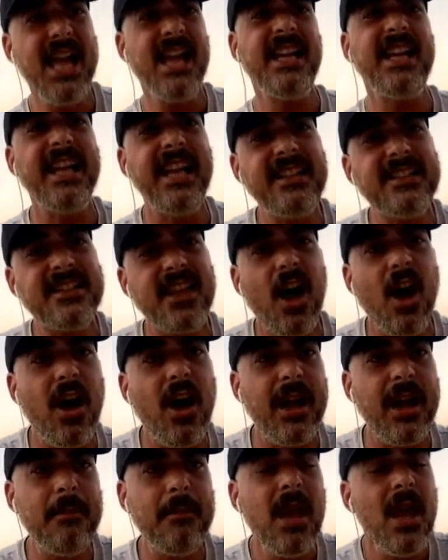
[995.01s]
You need
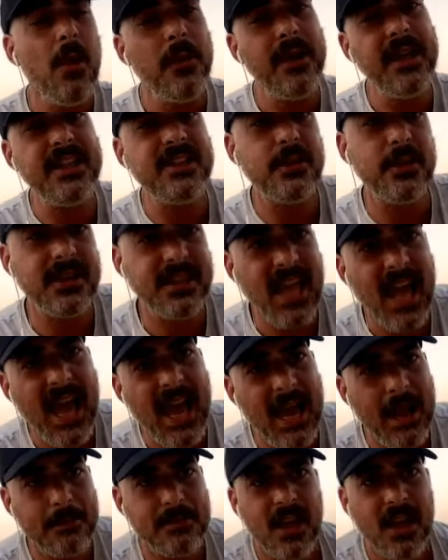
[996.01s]
time. We need to
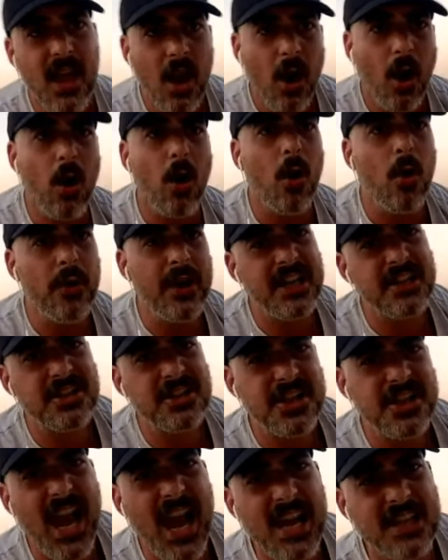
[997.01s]
adapt. All this
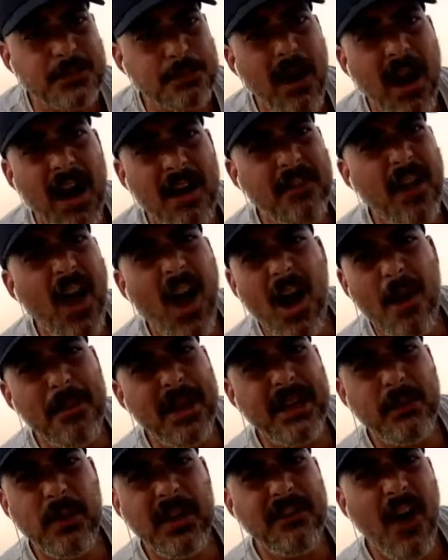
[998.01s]
jazz, bruv. I
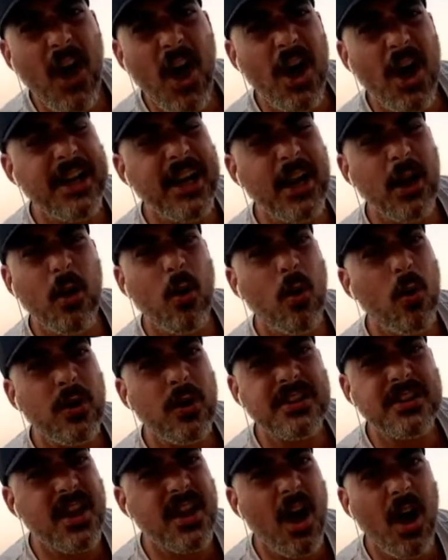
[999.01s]
mean, we've heard it all
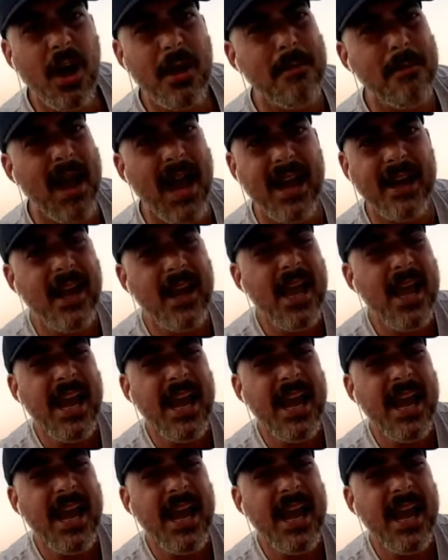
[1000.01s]
the time, man.